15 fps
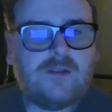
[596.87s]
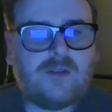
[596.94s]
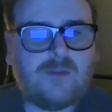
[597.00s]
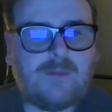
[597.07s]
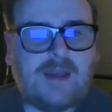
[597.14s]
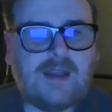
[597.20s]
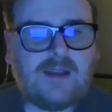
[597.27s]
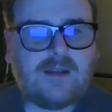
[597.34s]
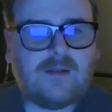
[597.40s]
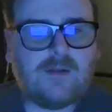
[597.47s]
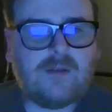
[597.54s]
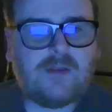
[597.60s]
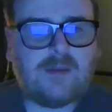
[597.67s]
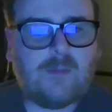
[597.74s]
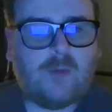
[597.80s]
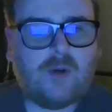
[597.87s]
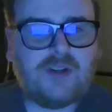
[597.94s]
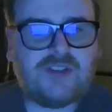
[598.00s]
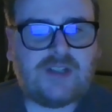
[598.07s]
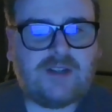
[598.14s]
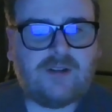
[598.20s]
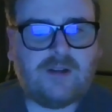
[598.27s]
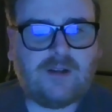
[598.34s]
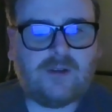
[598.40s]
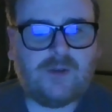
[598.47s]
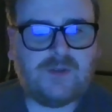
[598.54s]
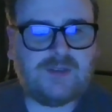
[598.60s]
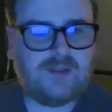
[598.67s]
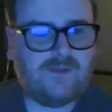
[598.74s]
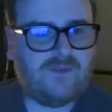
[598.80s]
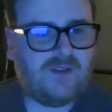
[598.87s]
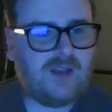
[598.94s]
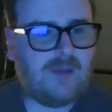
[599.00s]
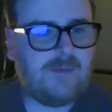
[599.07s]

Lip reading: to make the more gender inclusive.